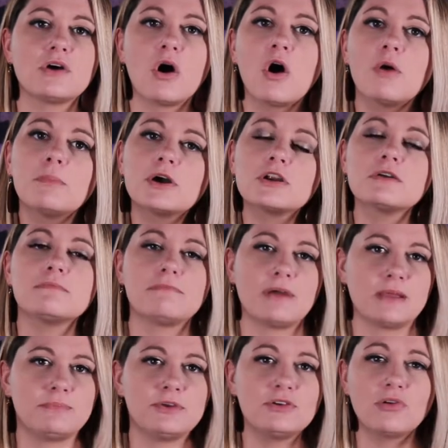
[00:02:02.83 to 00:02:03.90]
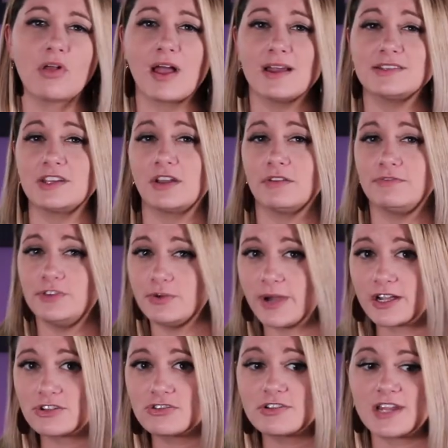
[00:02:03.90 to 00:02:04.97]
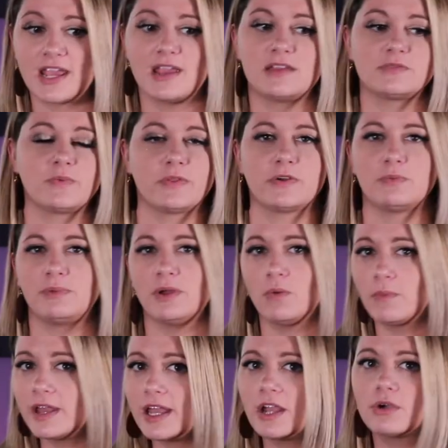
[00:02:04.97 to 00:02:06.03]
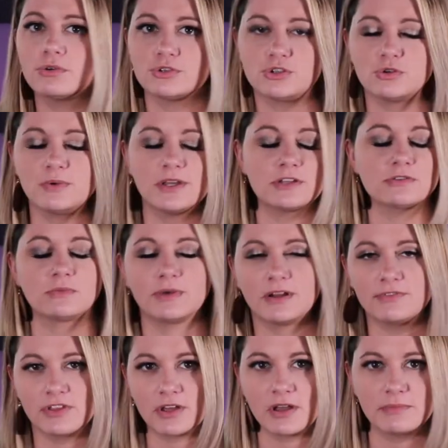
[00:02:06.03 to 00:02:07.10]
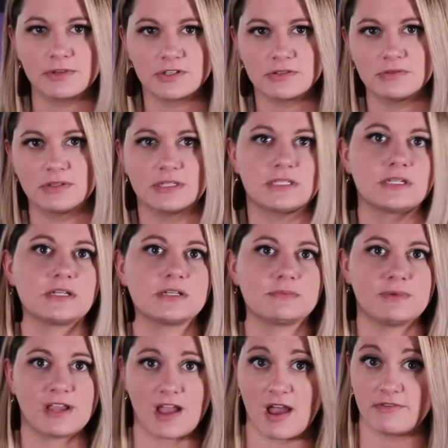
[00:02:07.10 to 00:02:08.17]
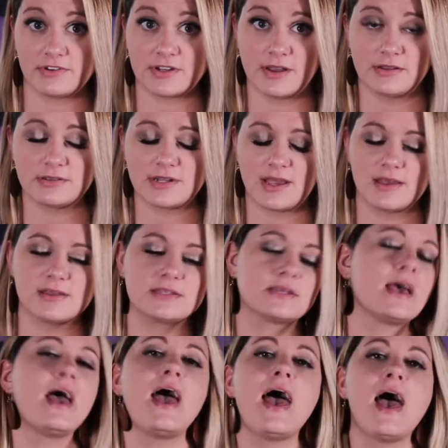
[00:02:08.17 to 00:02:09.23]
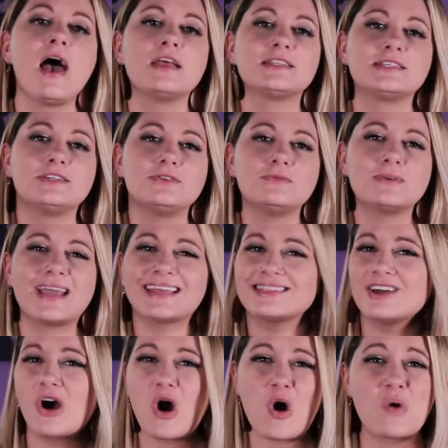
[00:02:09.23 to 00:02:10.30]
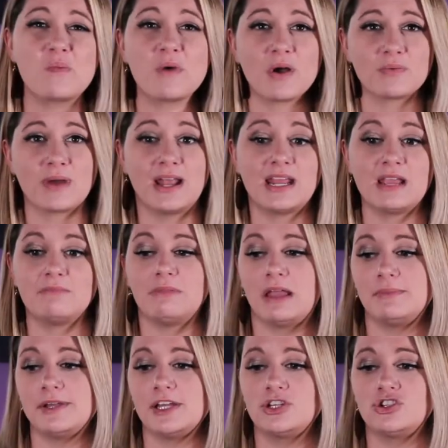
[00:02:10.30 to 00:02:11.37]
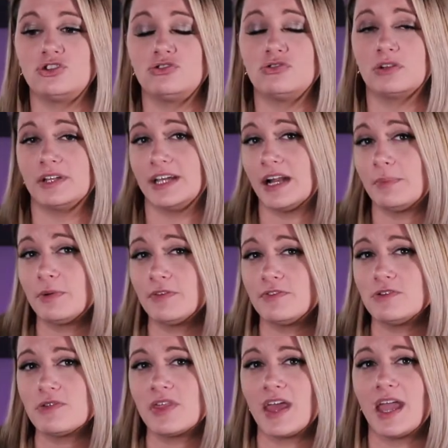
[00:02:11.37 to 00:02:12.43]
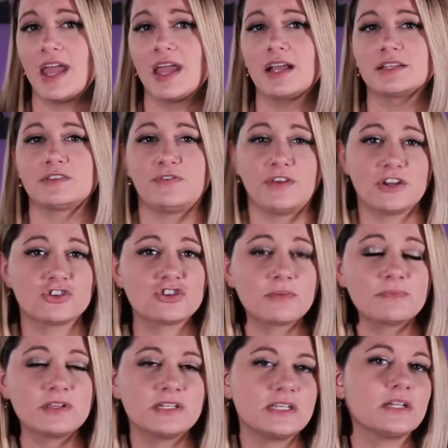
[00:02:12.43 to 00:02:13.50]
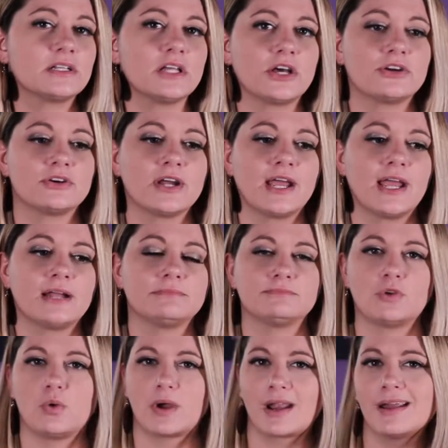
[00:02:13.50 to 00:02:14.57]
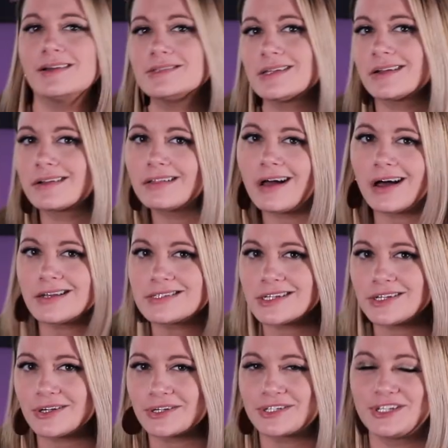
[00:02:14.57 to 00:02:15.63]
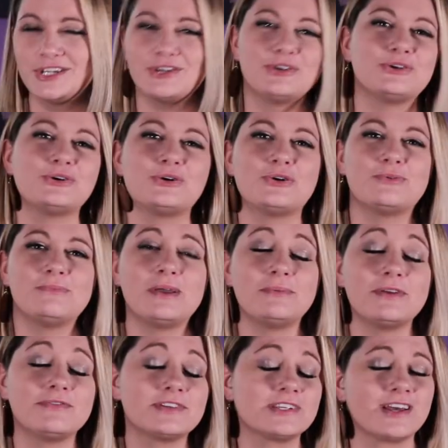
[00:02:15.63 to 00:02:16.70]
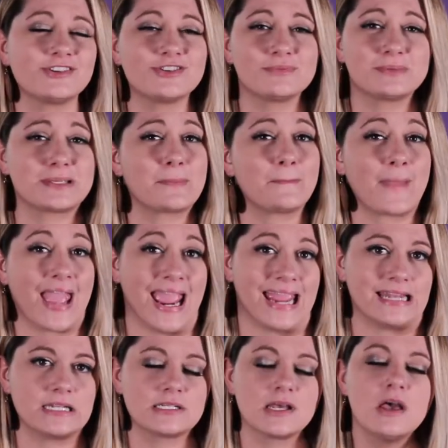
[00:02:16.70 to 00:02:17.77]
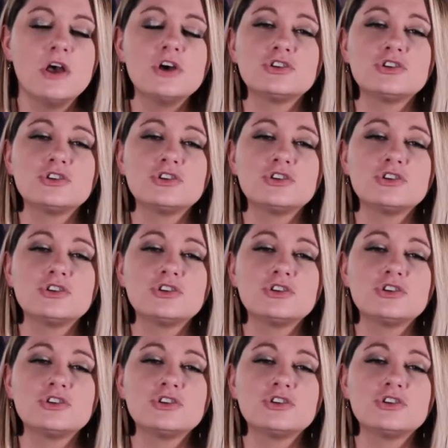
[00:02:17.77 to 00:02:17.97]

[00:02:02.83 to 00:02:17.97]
The homeowner might be utilizing a few extra days, whether it be a week or two weeks or whatever the coming soon listing is being advertised as, to get the home ready, maybe to clean up a few things, finish up the decluttering, organize a closet or two, maybe even touch up some paint.